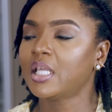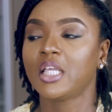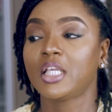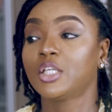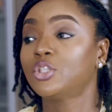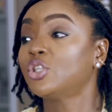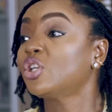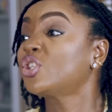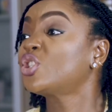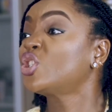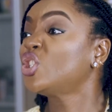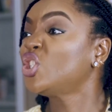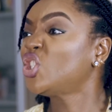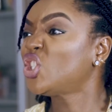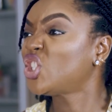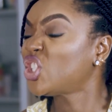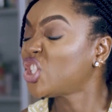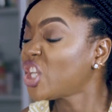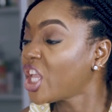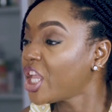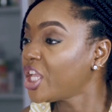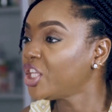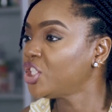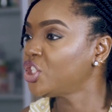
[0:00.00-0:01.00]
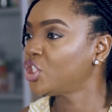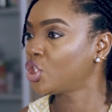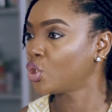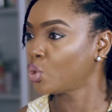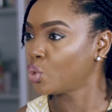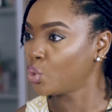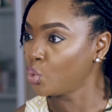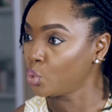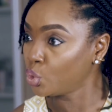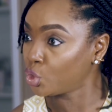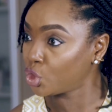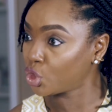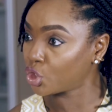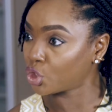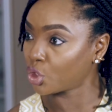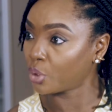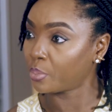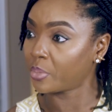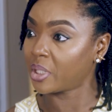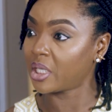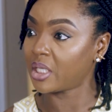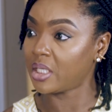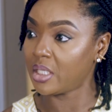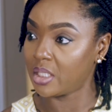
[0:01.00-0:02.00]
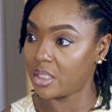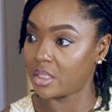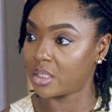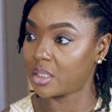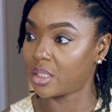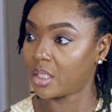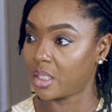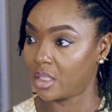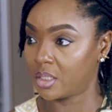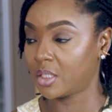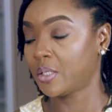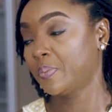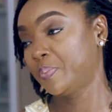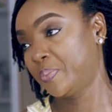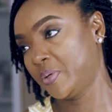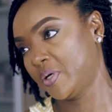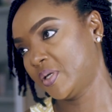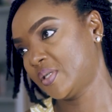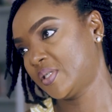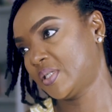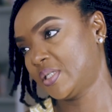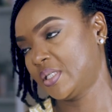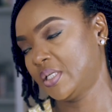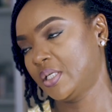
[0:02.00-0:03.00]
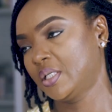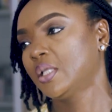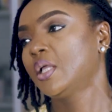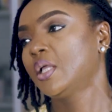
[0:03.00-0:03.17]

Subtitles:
It doesn't change who Chioma is as a person,